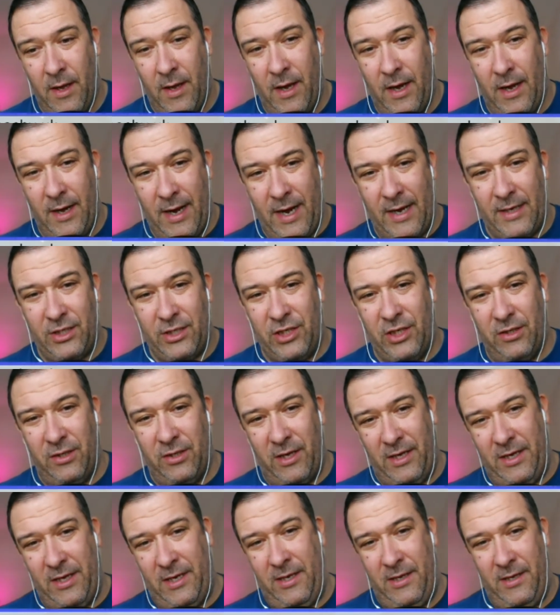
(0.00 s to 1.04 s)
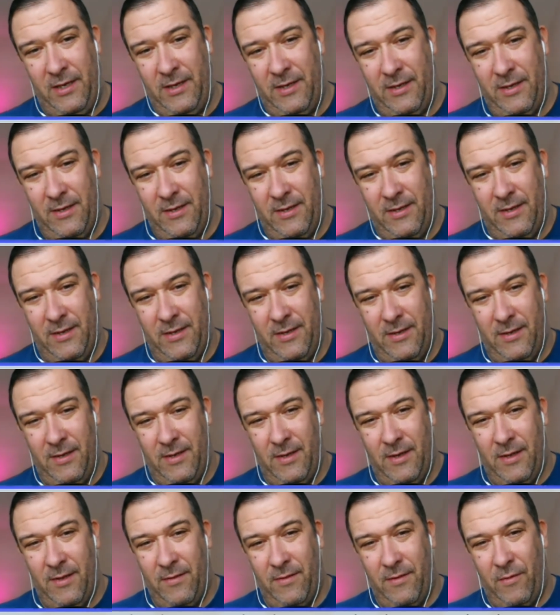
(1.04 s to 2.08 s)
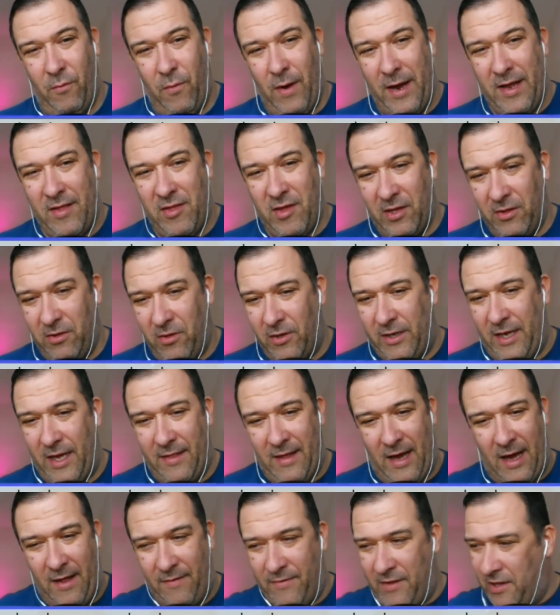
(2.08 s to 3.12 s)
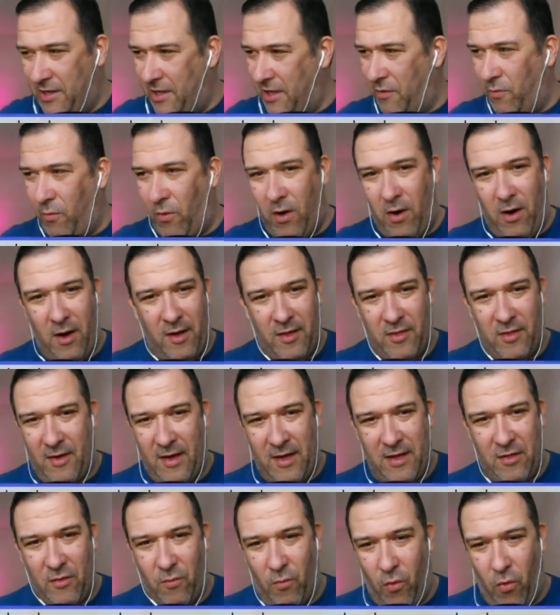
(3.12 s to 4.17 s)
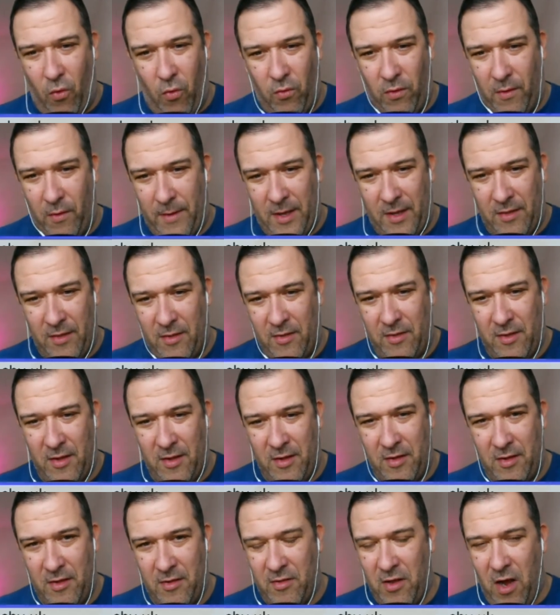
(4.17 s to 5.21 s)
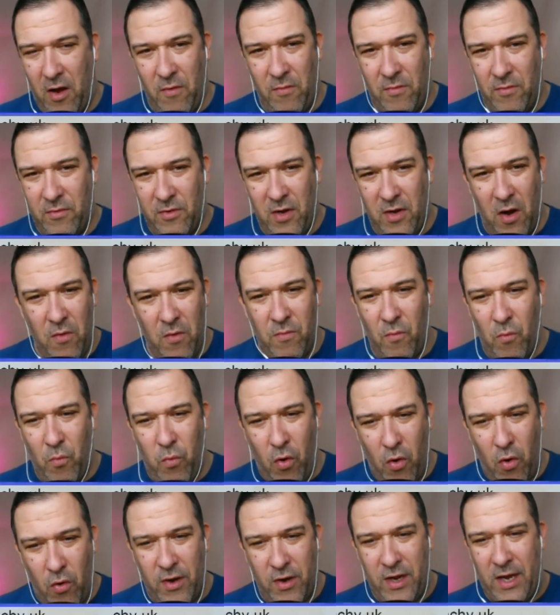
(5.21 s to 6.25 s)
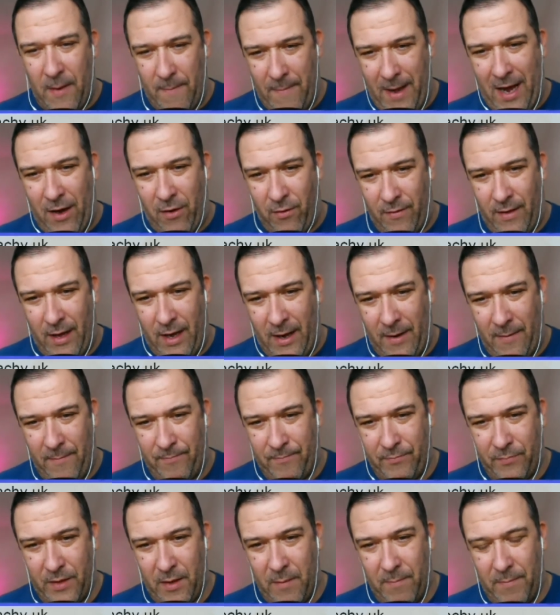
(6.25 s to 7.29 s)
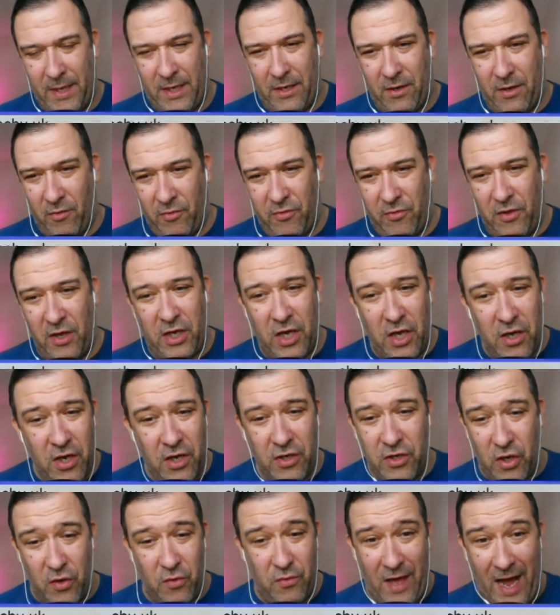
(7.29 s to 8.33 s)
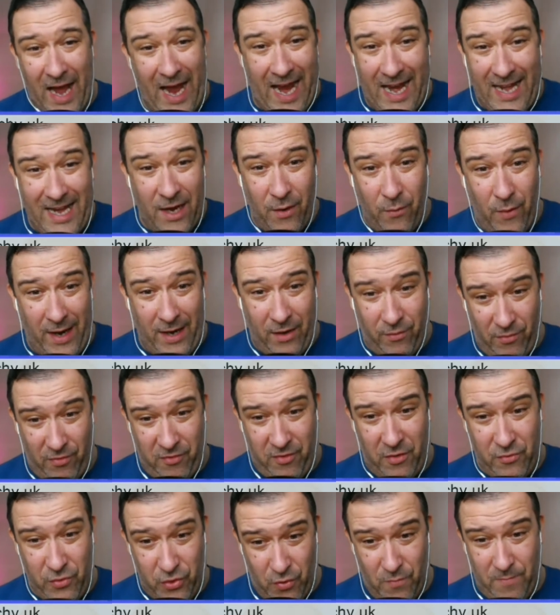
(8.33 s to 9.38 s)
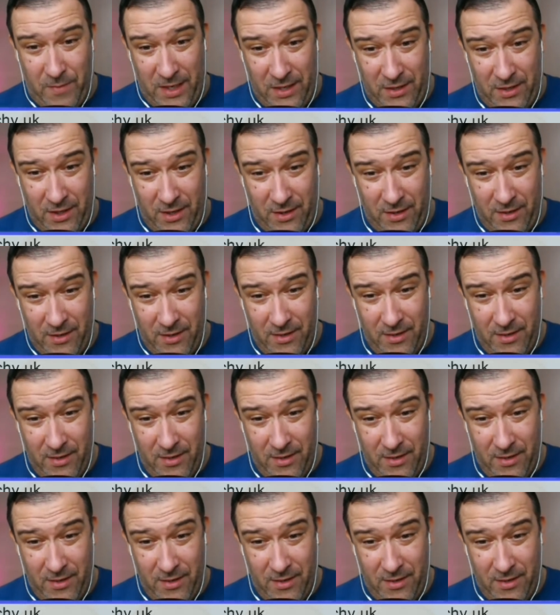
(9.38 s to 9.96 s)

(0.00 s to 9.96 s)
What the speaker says: And actually, the way to look at that, and this is why I say to all the businesses, is don't worry about that, because they're going to do that anyway on social media.